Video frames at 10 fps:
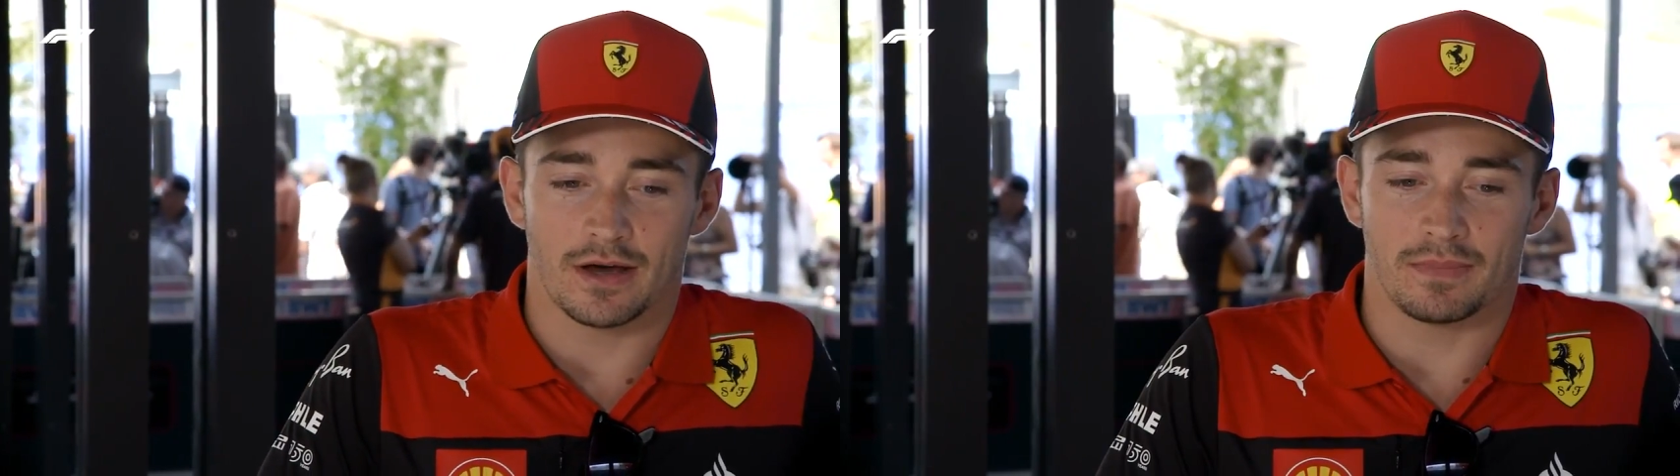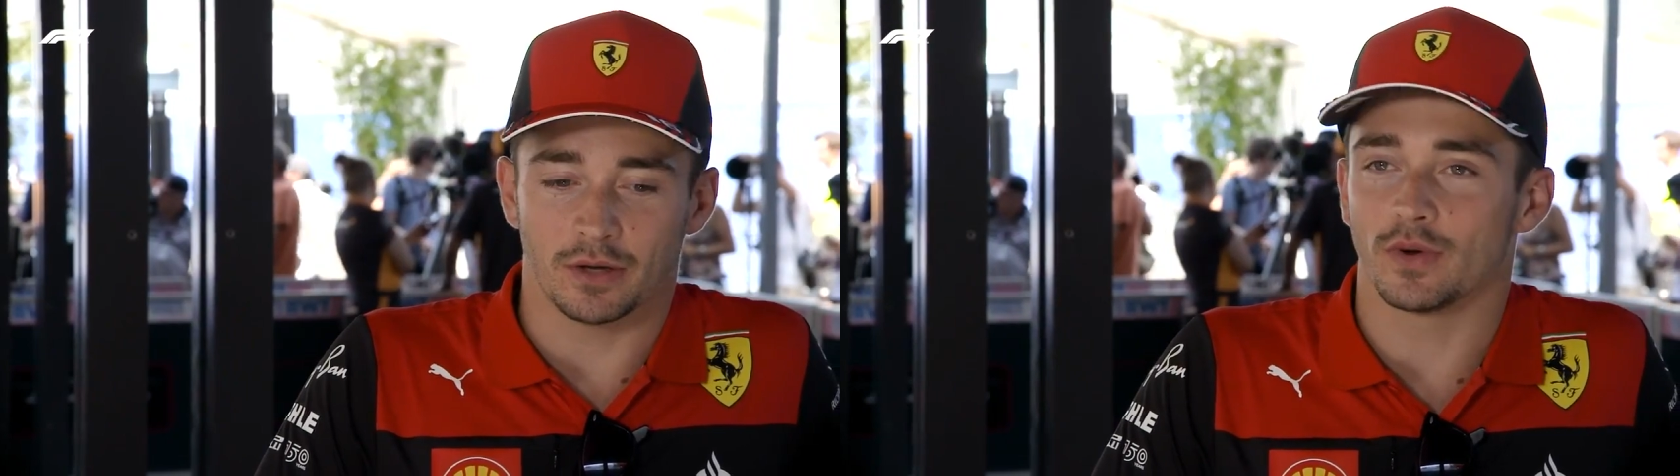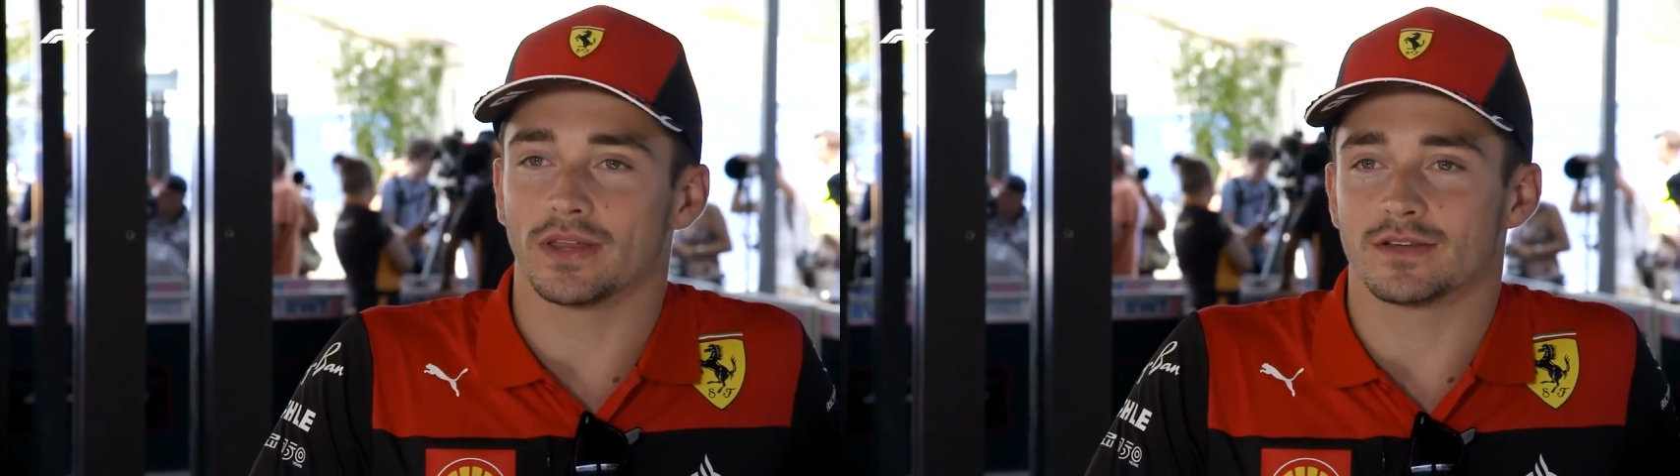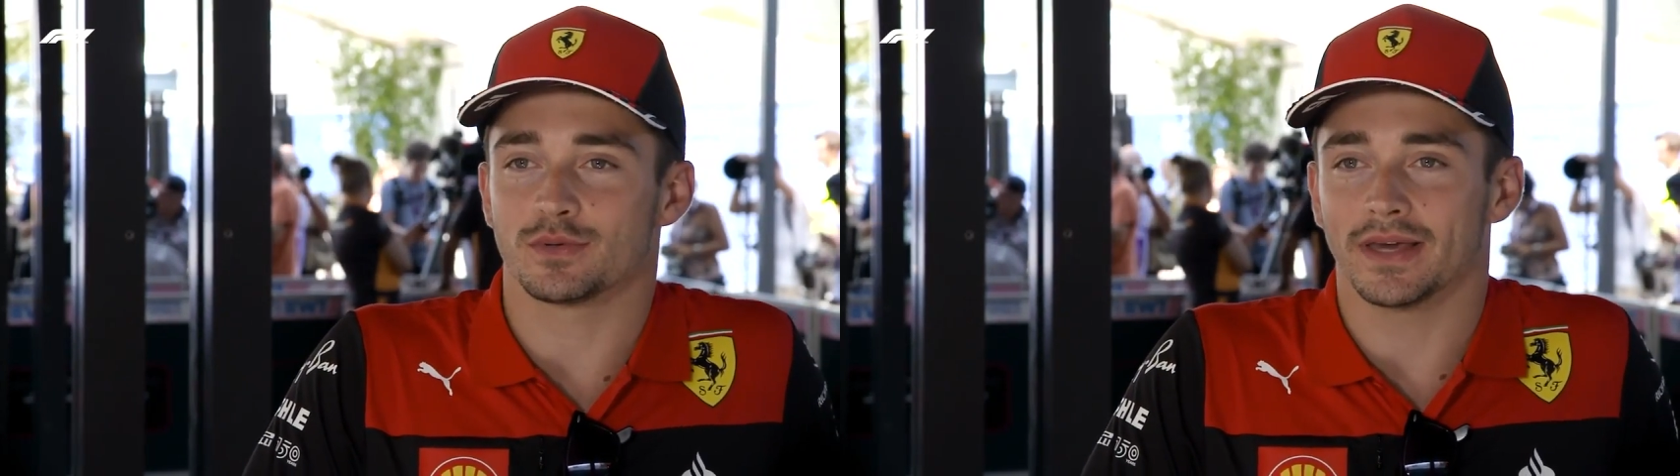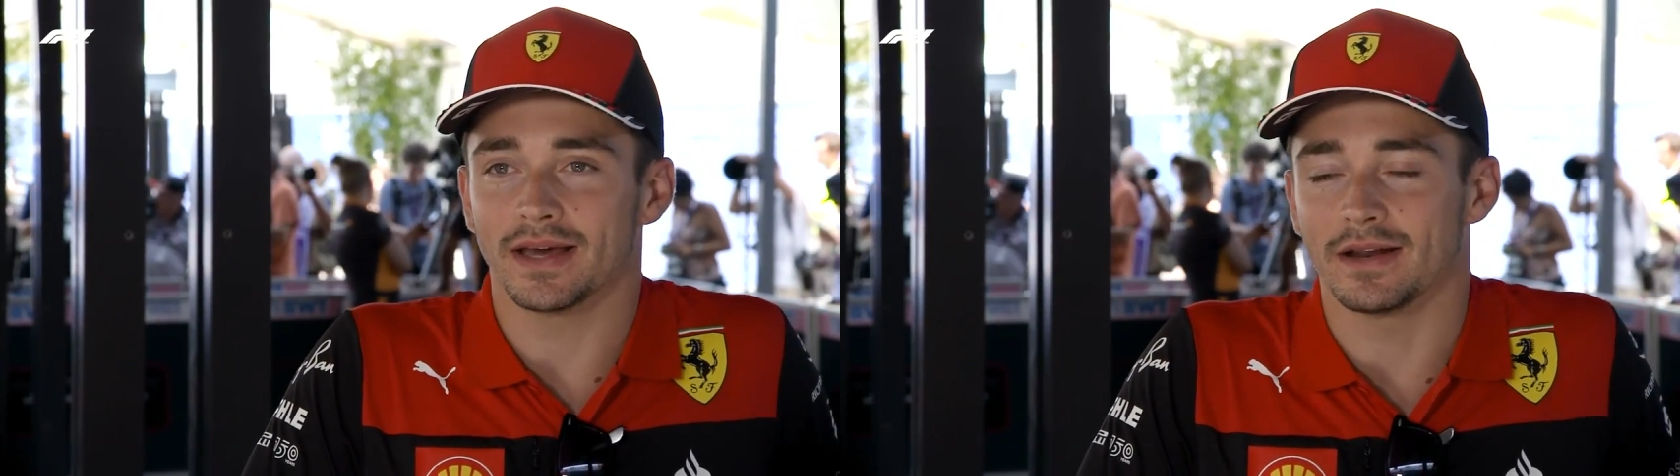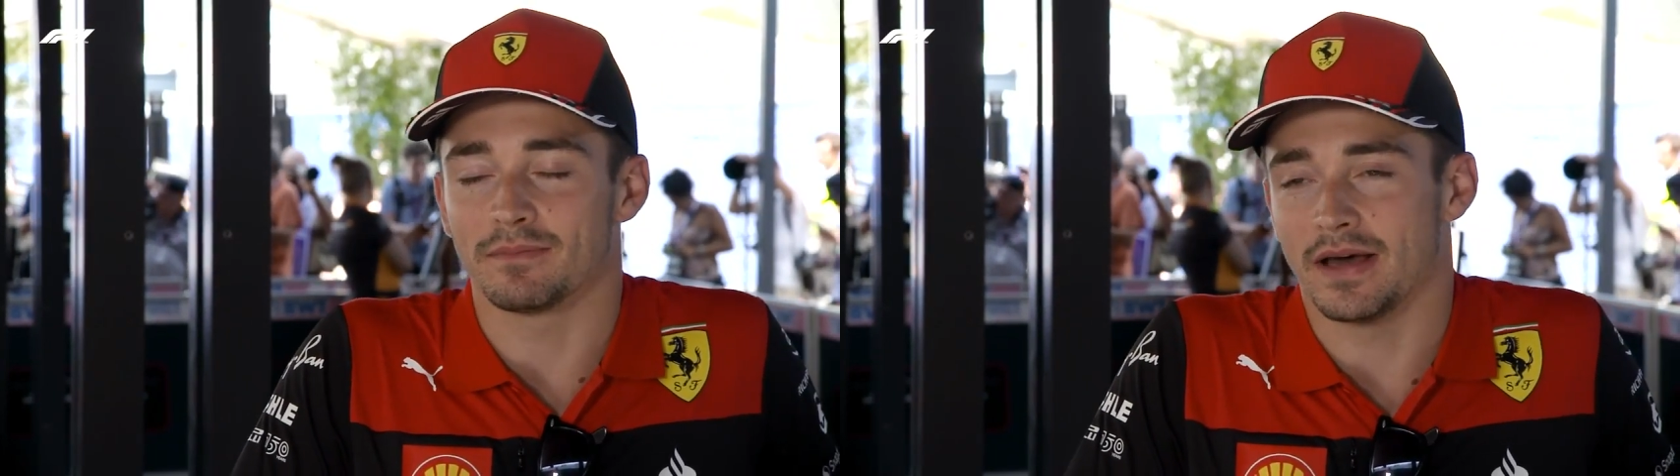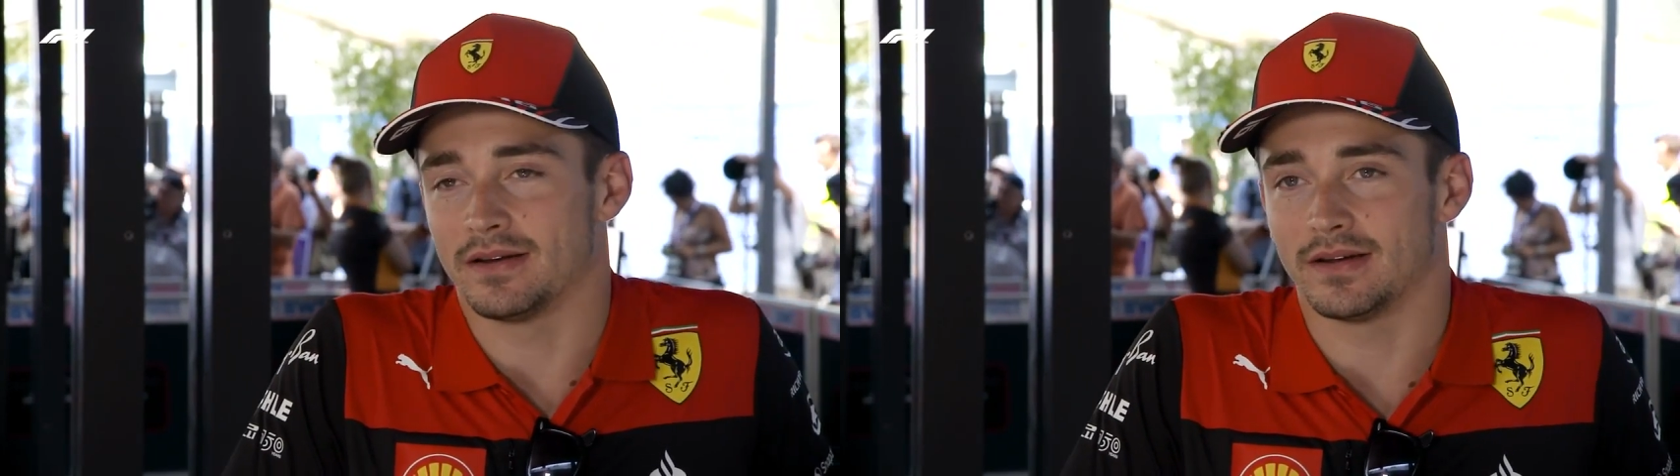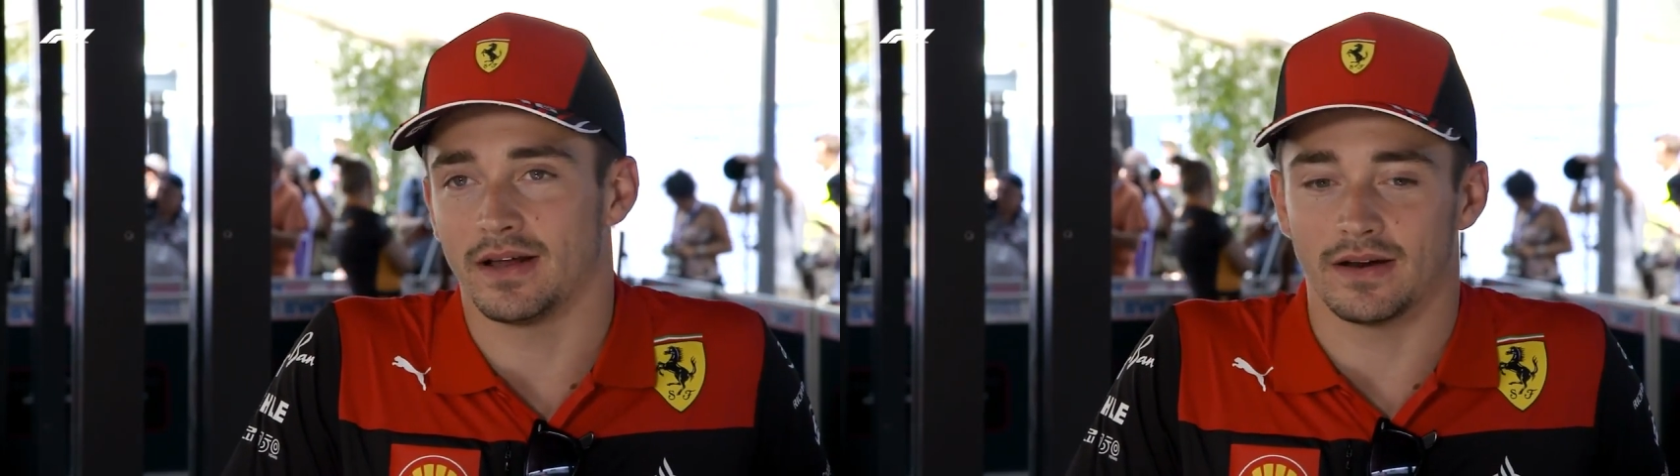be quick this weekend
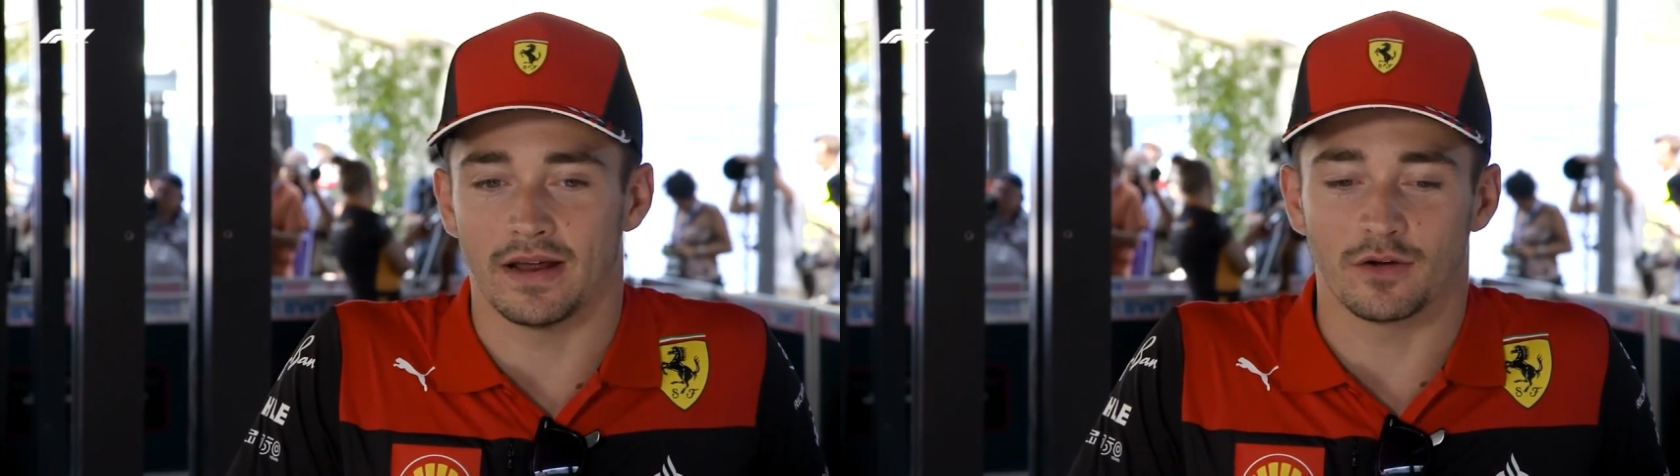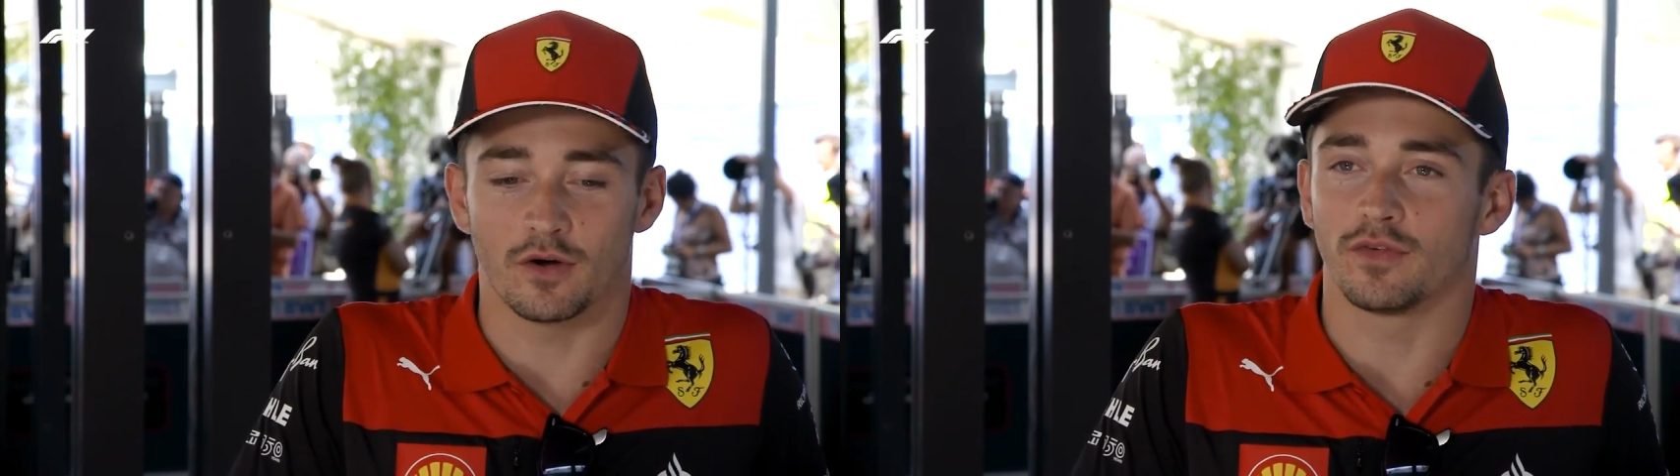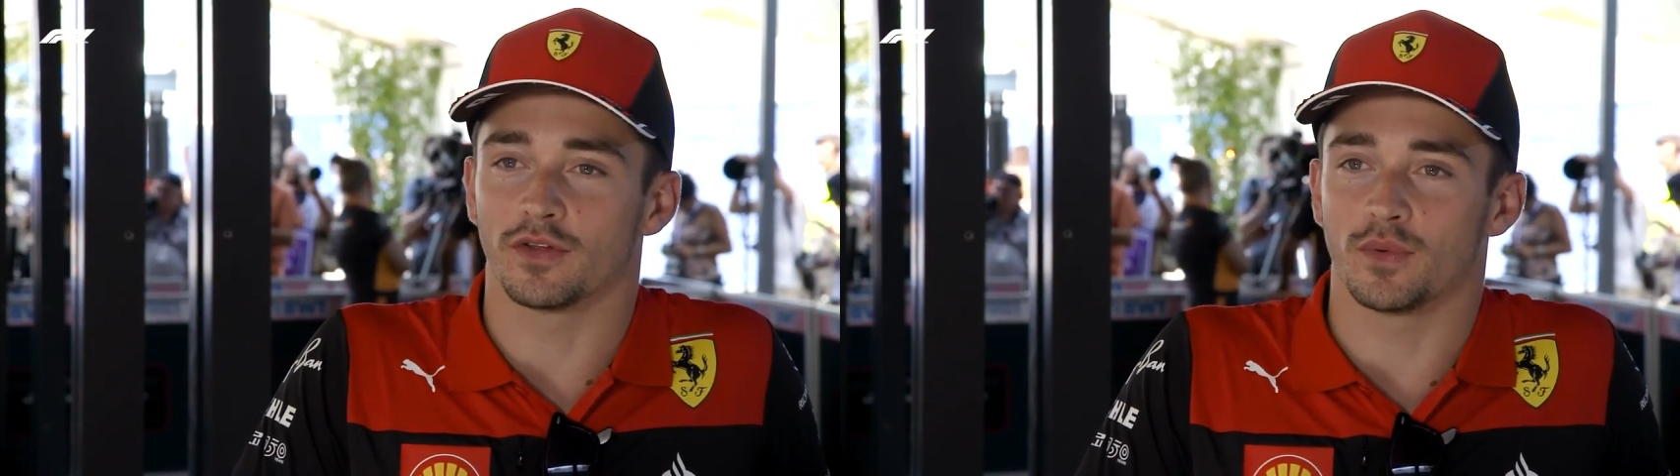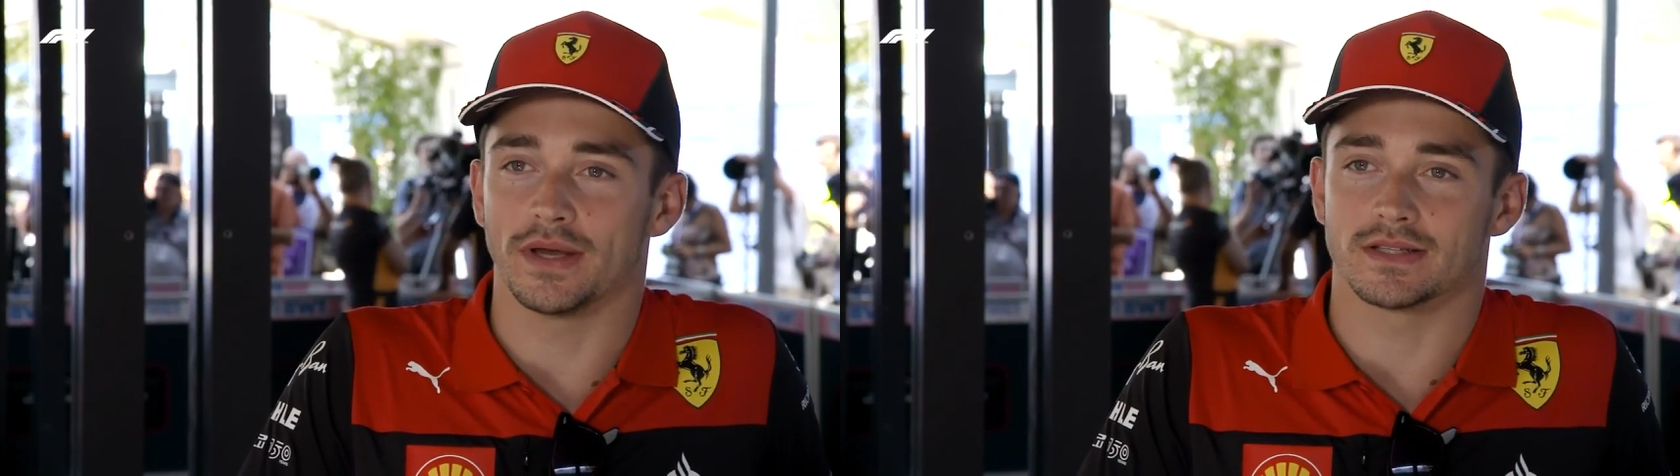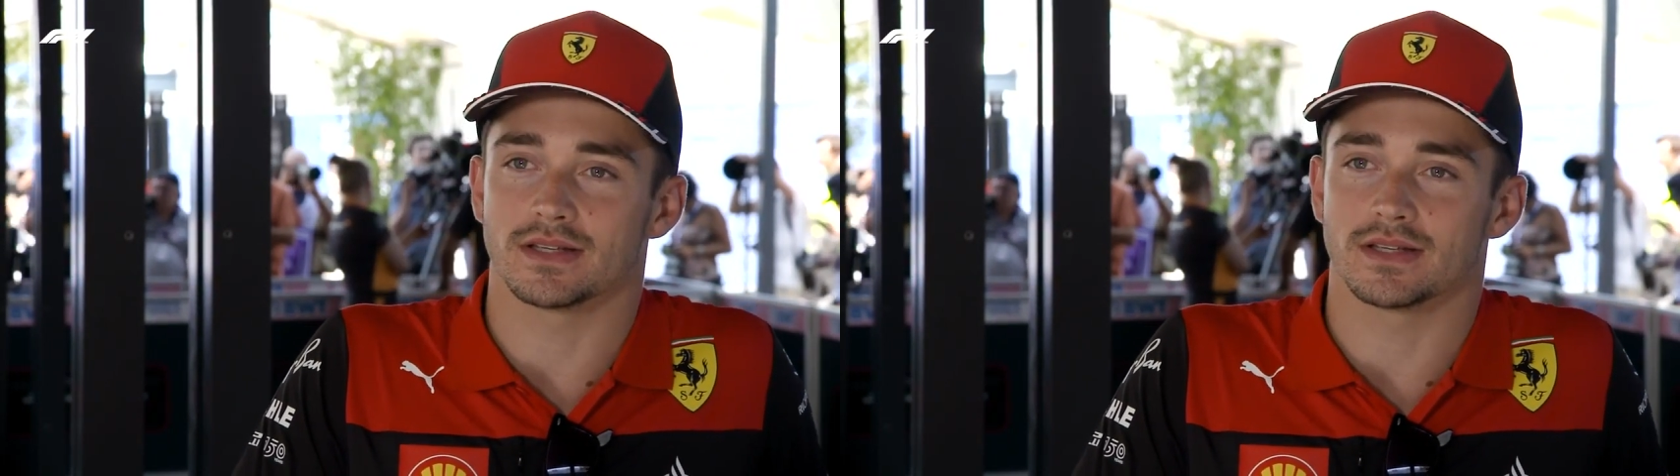and go for the win.